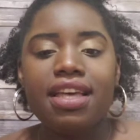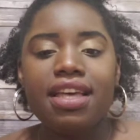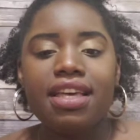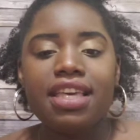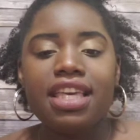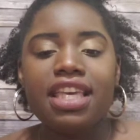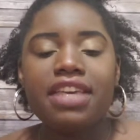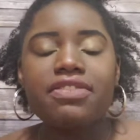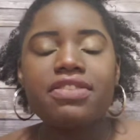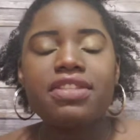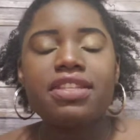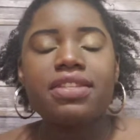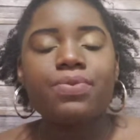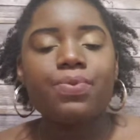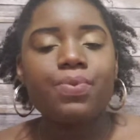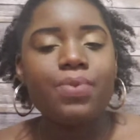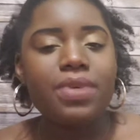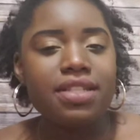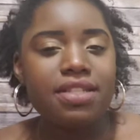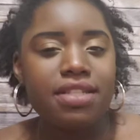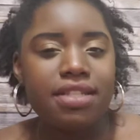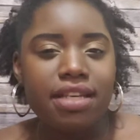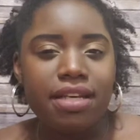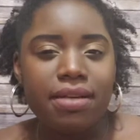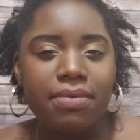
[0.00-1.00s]
gives us
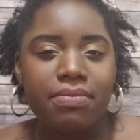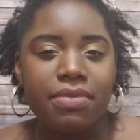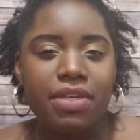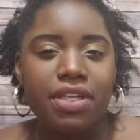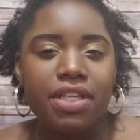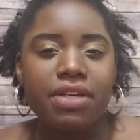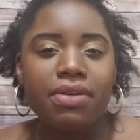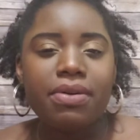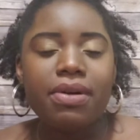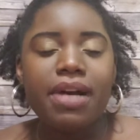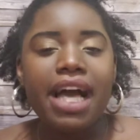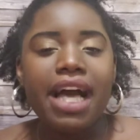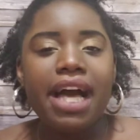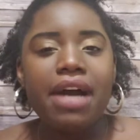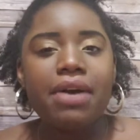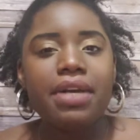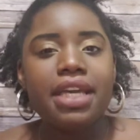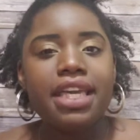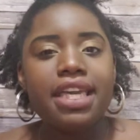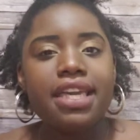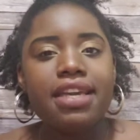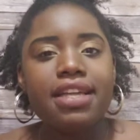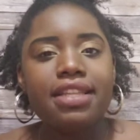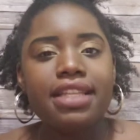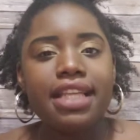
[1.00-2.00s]
wisdom, you know, how
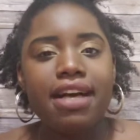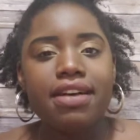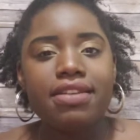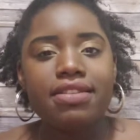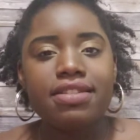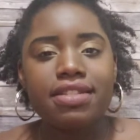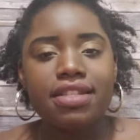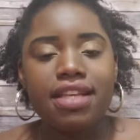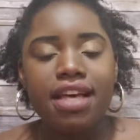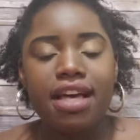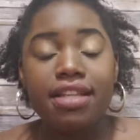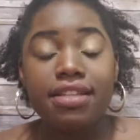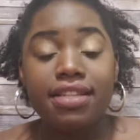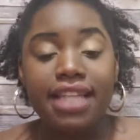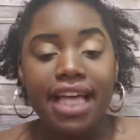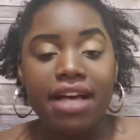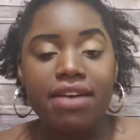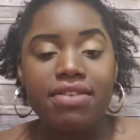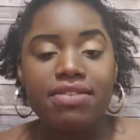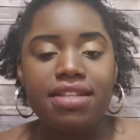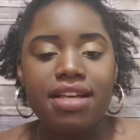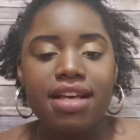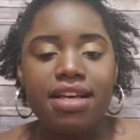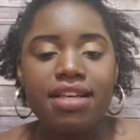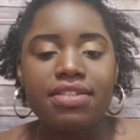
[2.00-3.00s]
he
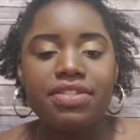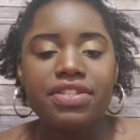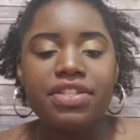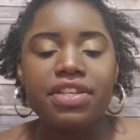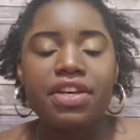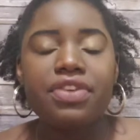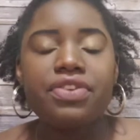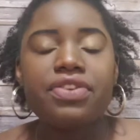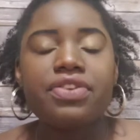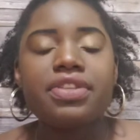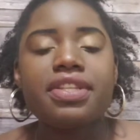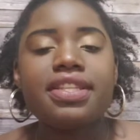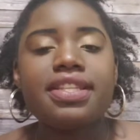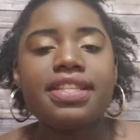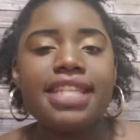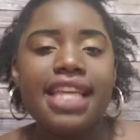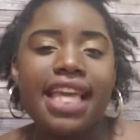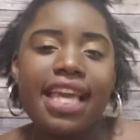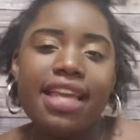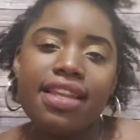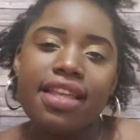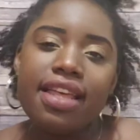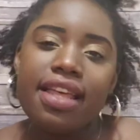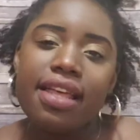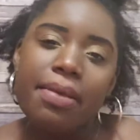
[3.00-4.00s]
allows us to
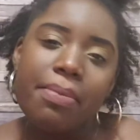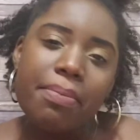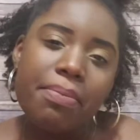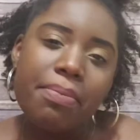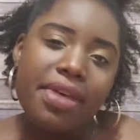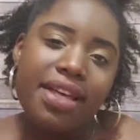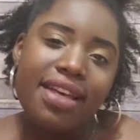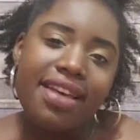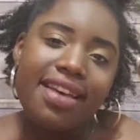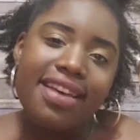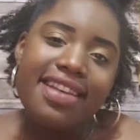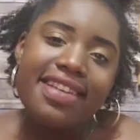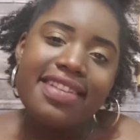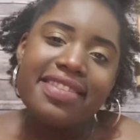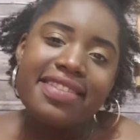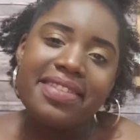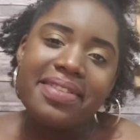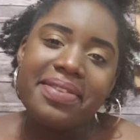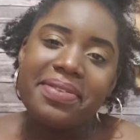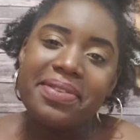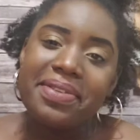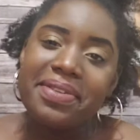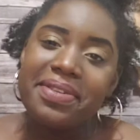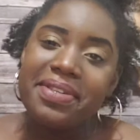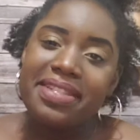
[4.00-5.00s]
understand him. So
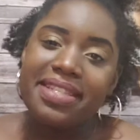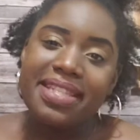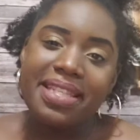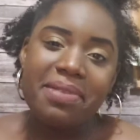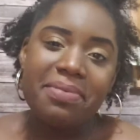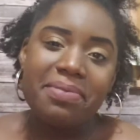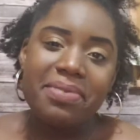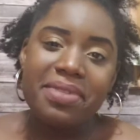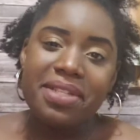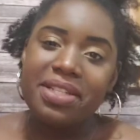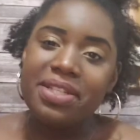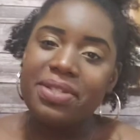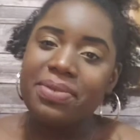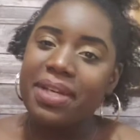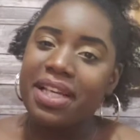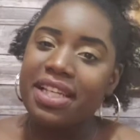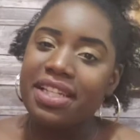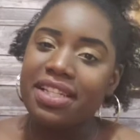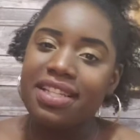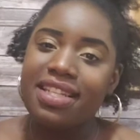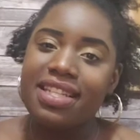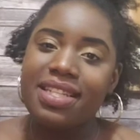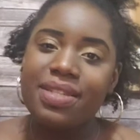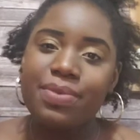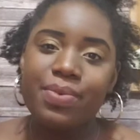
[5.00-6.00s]
there's some
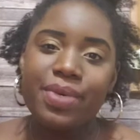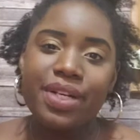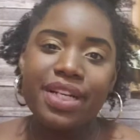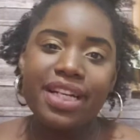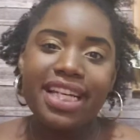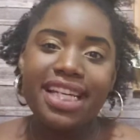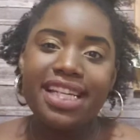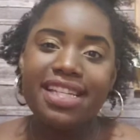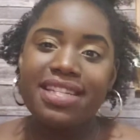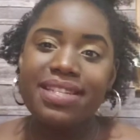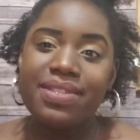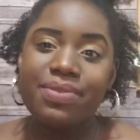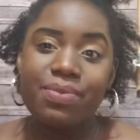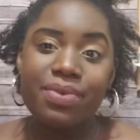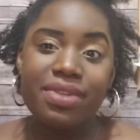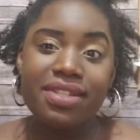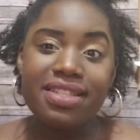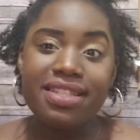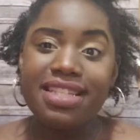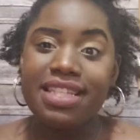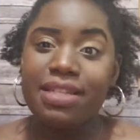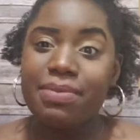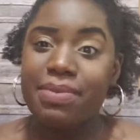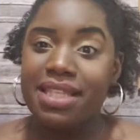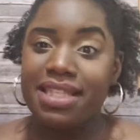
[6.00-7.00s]
situations where he just wants
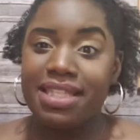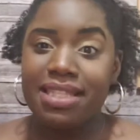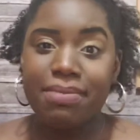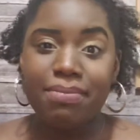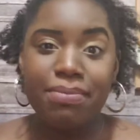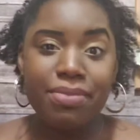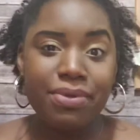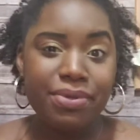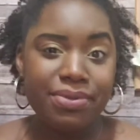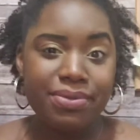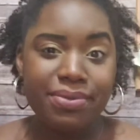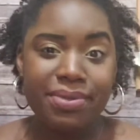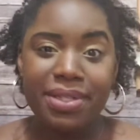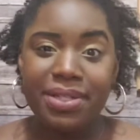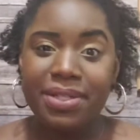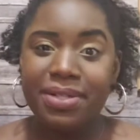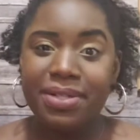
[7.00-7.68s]
it to be simple,